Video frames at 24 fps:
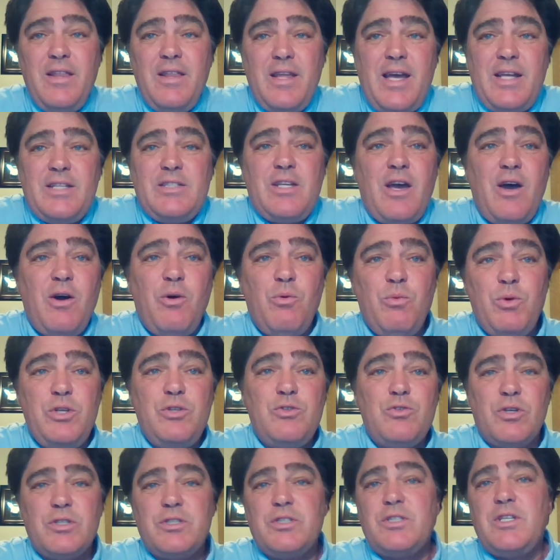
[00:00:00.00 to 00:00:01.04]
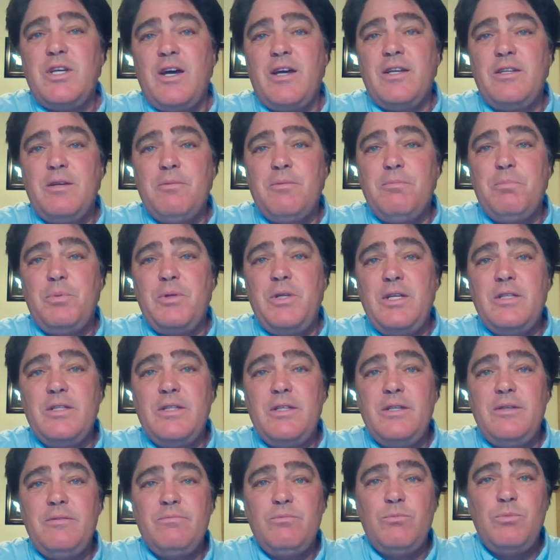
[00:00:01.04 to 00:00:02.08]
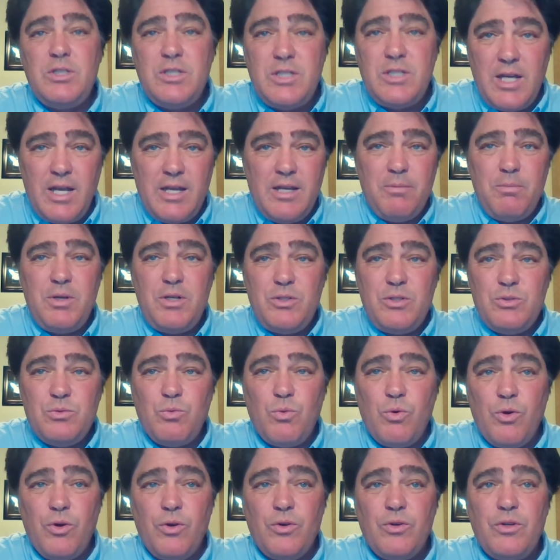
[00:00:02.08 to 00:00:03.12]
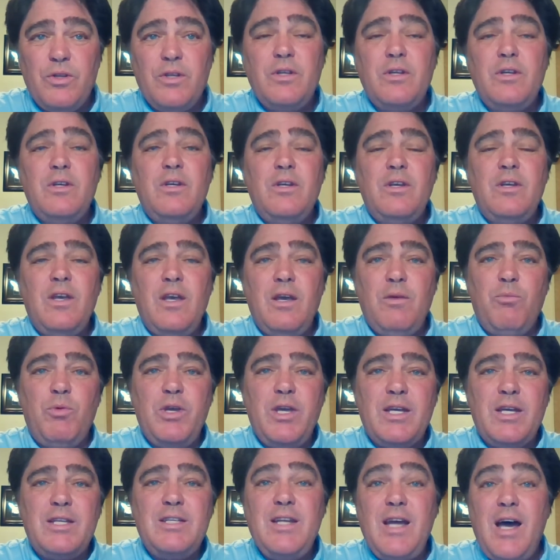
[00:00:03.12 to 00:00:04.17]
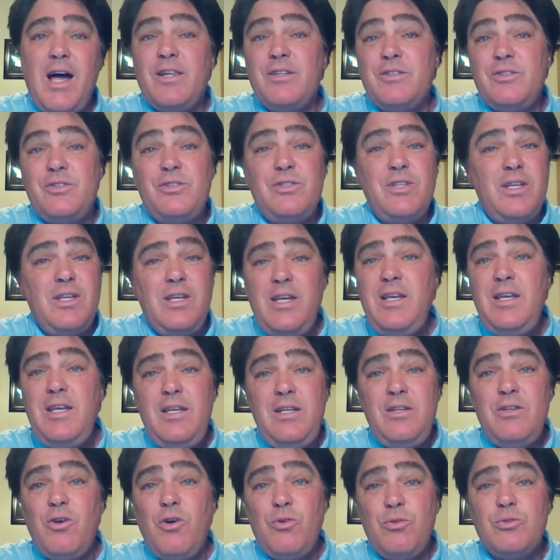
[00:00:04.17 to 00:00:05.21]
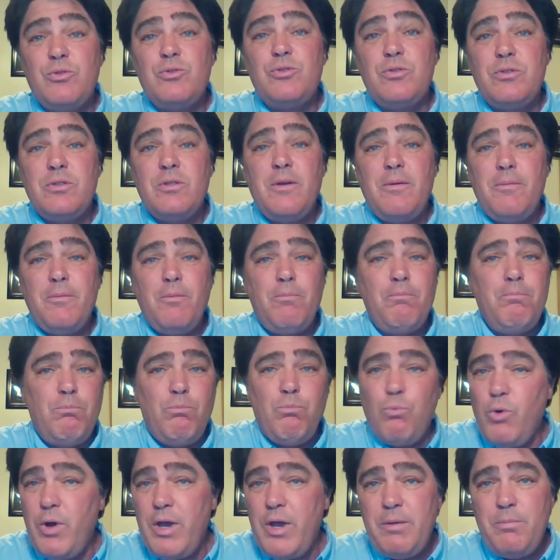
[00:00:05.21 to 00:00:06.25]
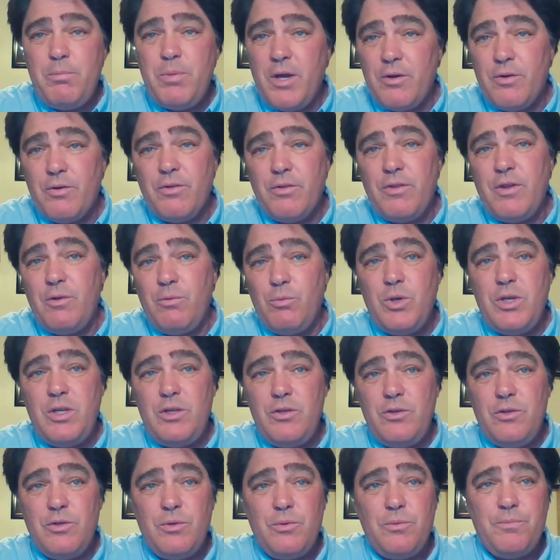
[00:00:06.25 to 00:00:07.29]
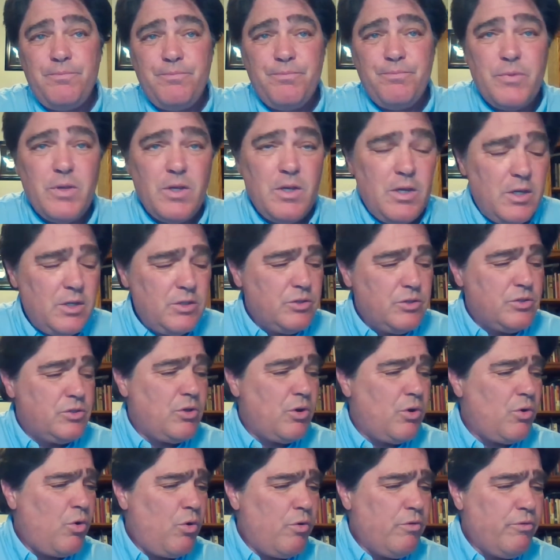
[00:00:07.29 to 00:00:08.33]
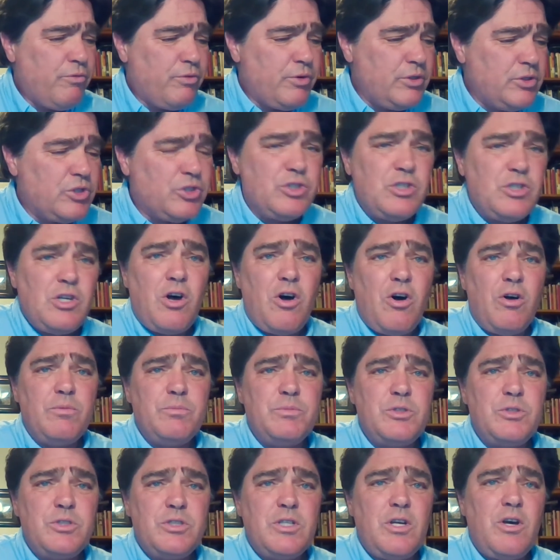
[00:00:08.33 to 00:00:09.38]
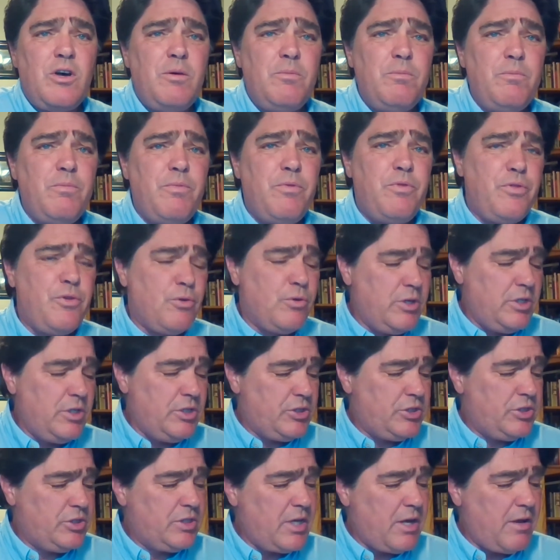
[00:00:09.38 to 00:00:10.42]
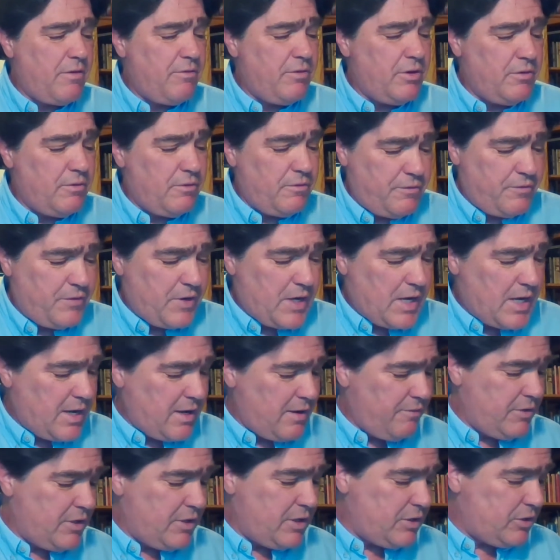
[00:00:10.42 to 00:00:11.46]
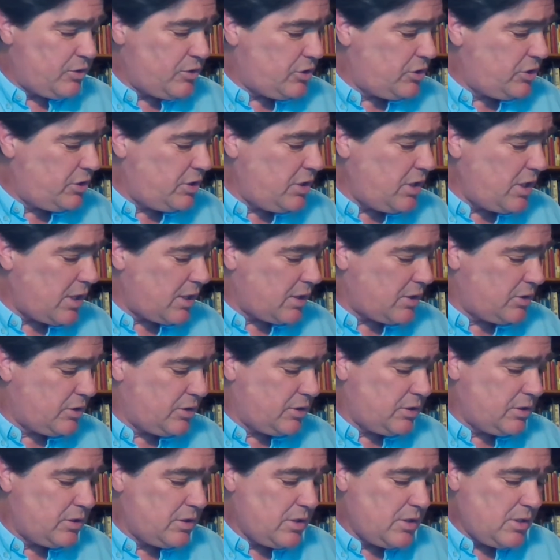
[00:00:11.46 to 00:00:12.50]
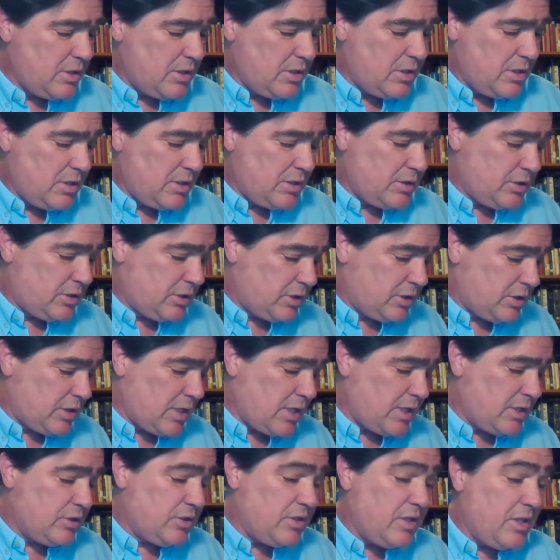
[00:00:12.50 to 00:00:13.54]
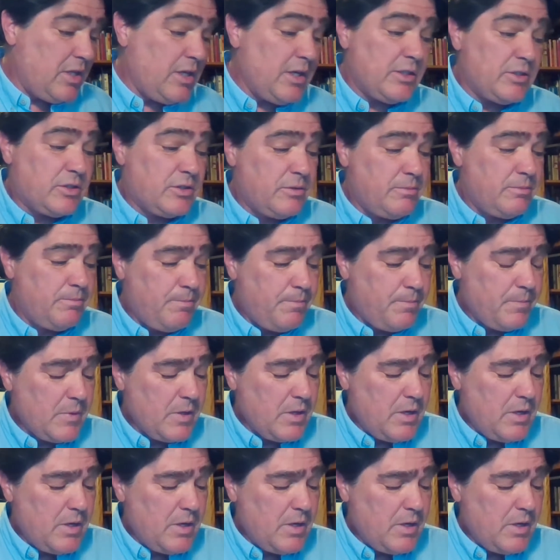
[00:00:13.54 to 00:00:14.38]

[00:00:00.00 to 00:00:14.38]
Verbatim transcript: And that's how we trust God completely. We take him at his word and we acknowledge that he knows way better than we do. So over in Psalm, Psalm 37, 5 and 6 says this,